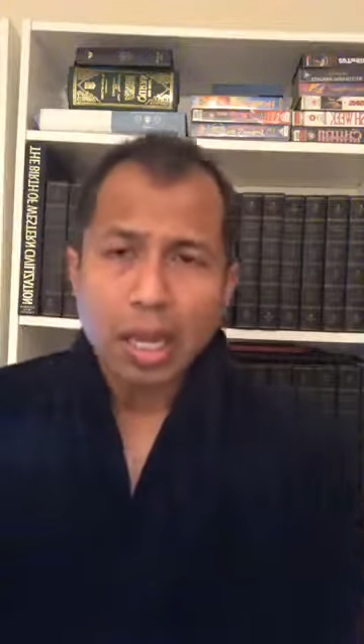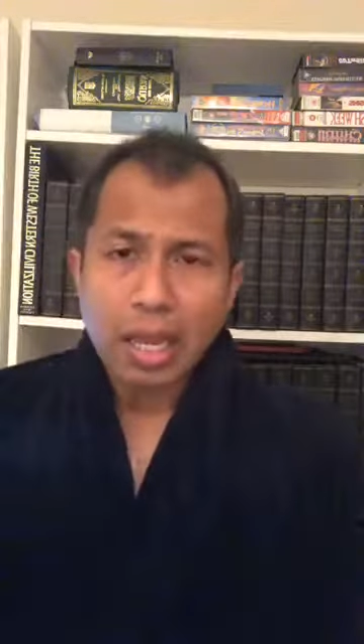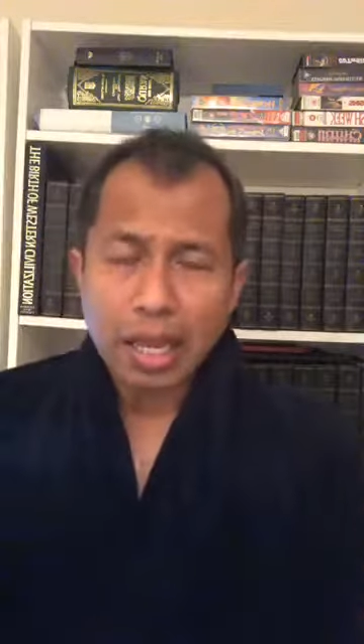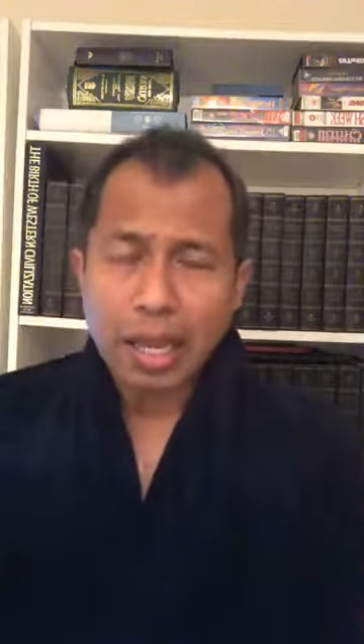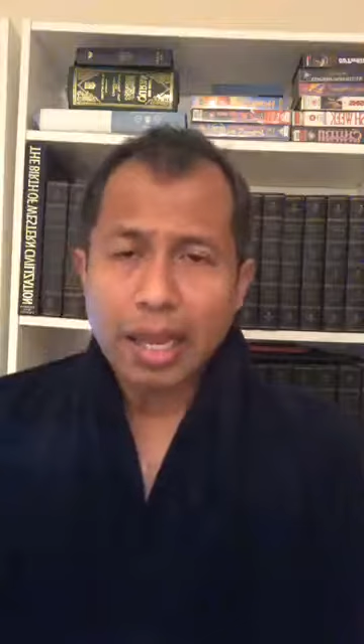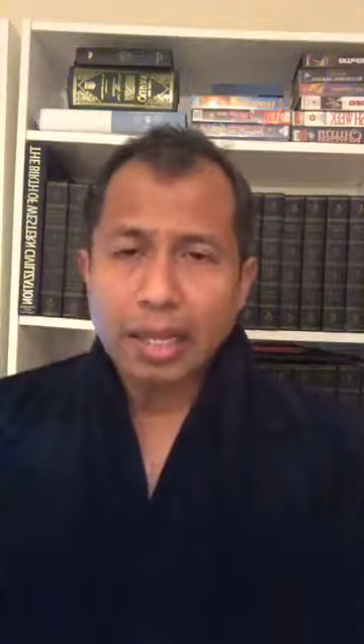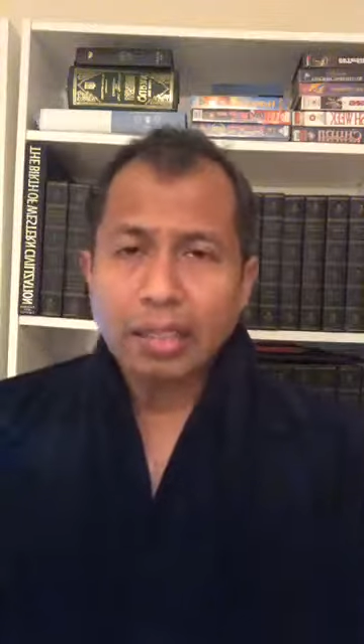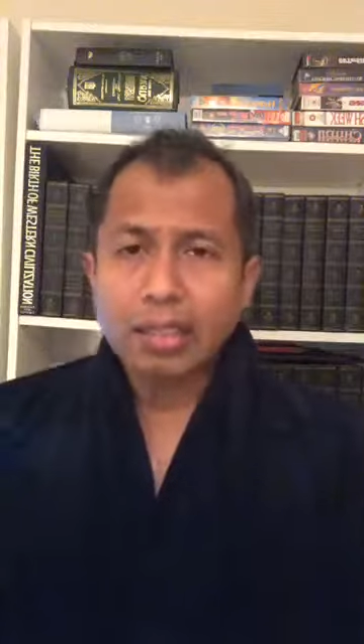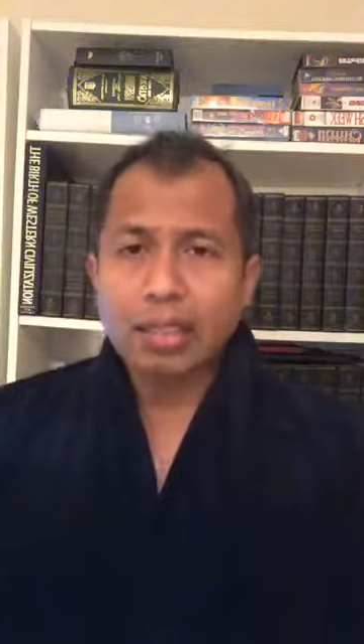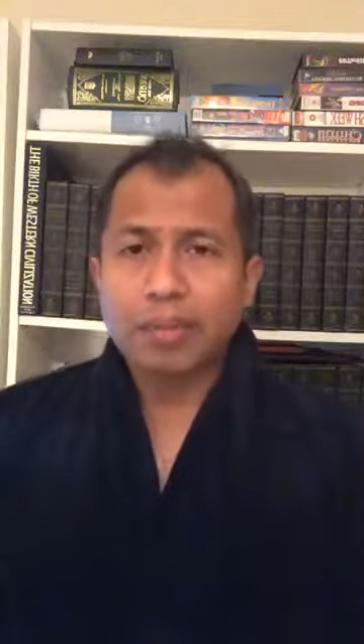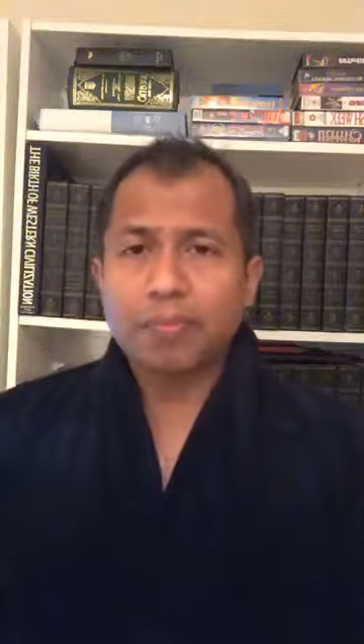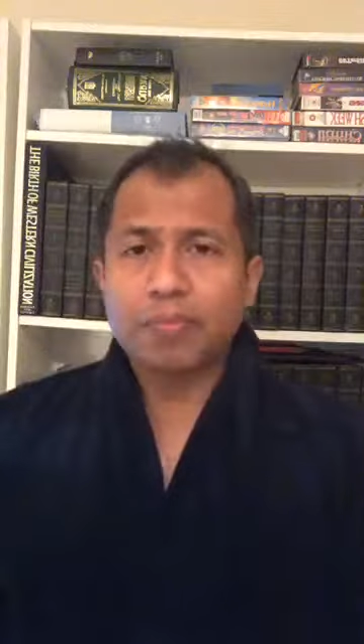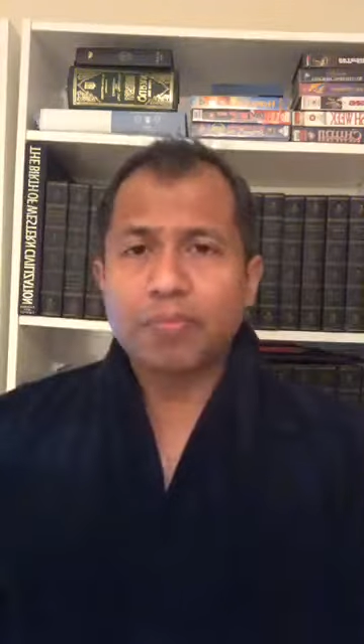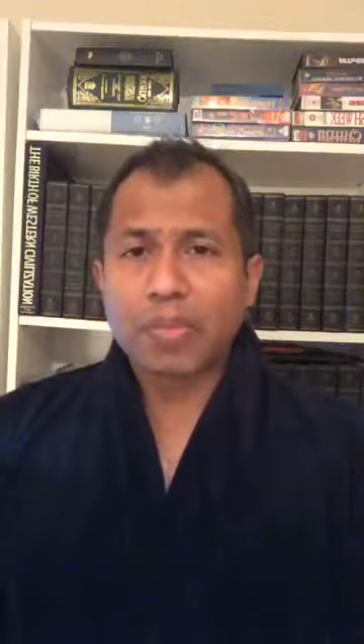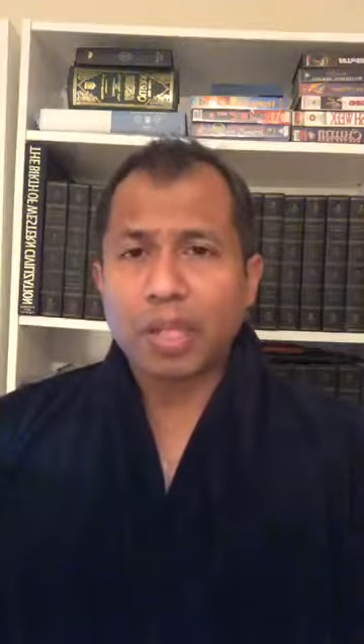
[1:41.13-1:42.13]
And
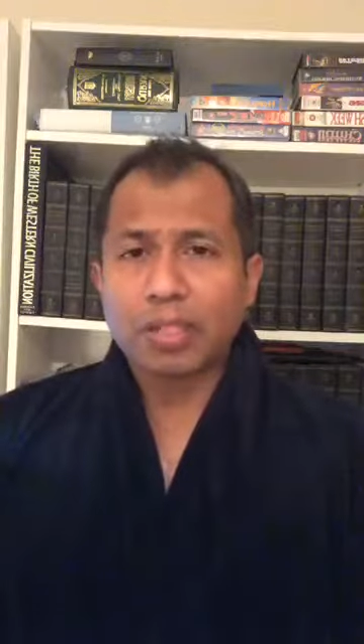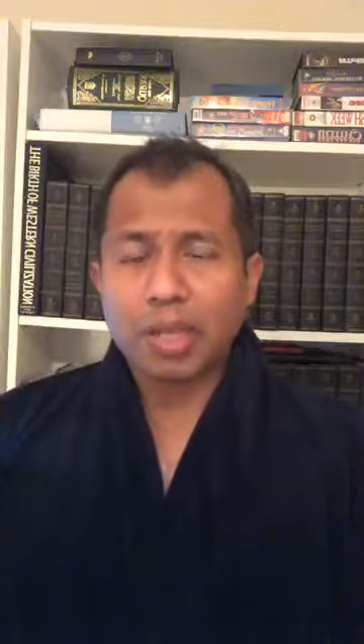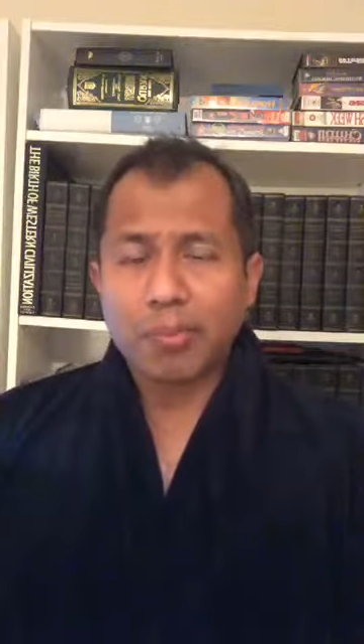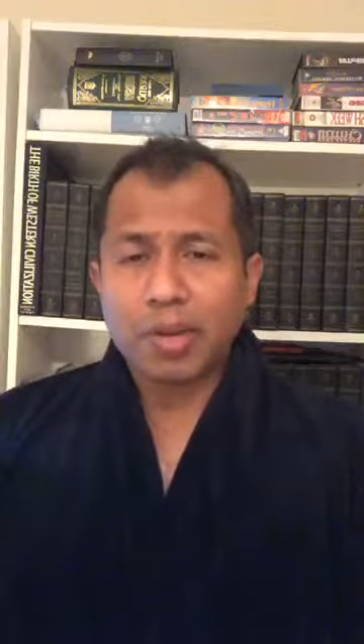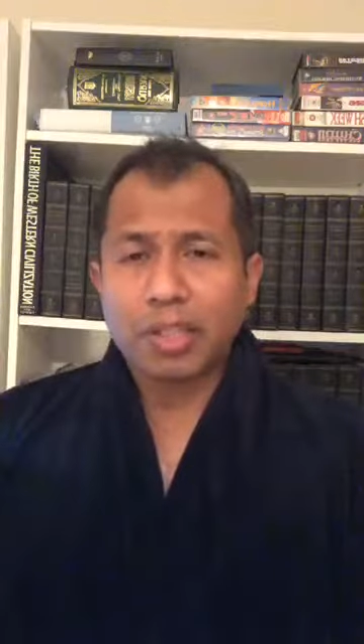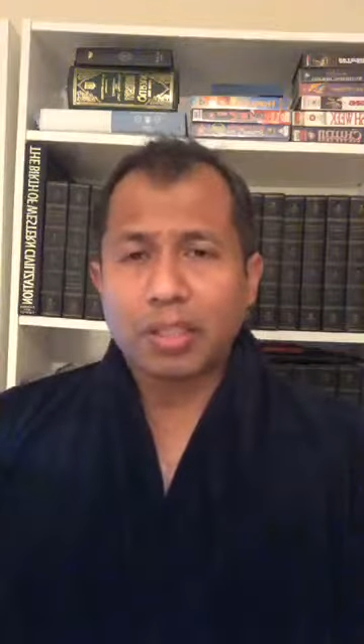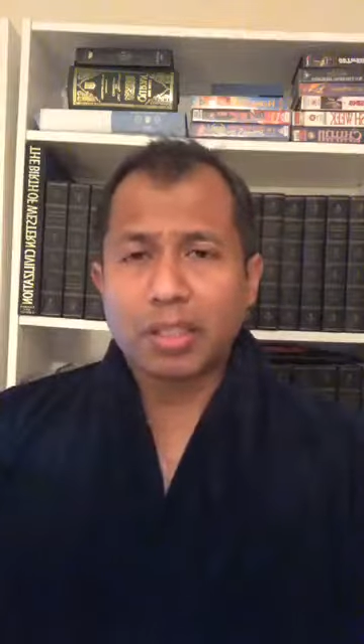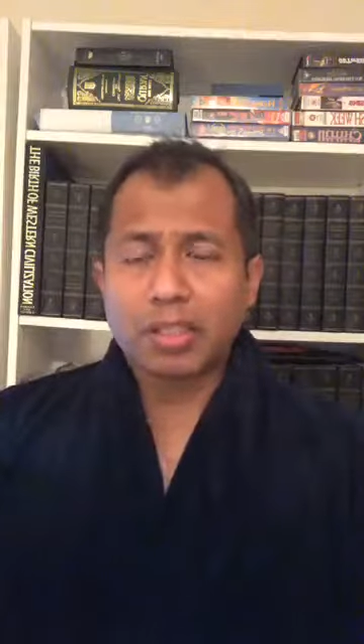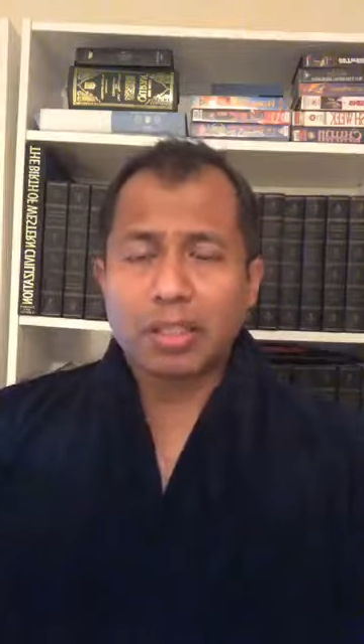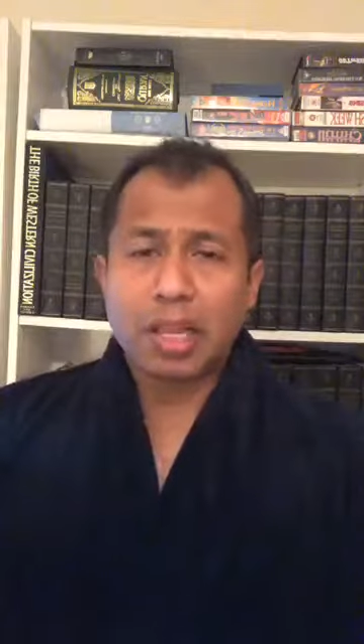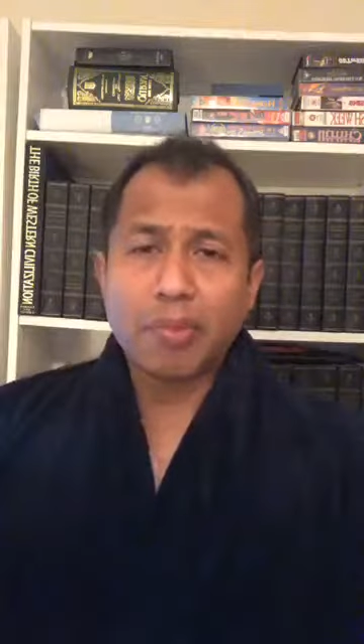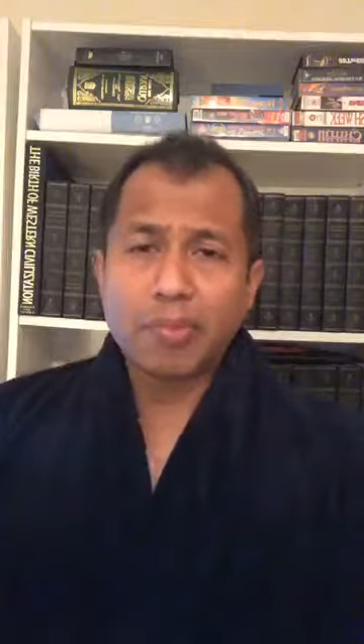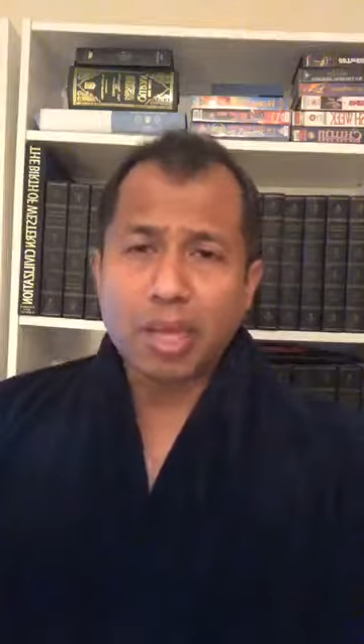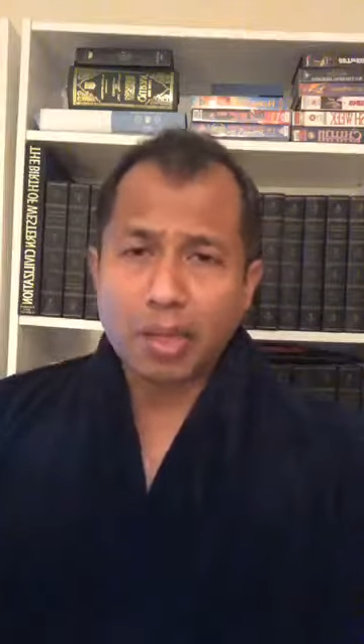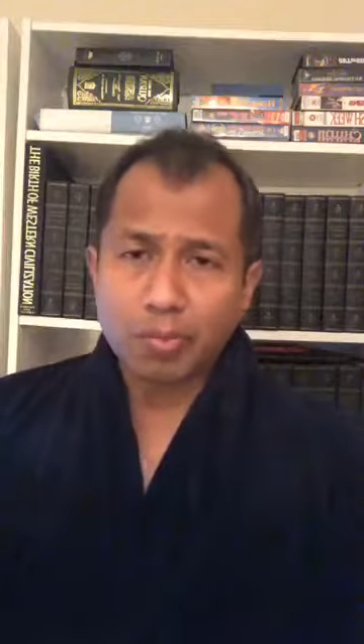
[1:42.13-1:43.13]
Jamaat-e-Islami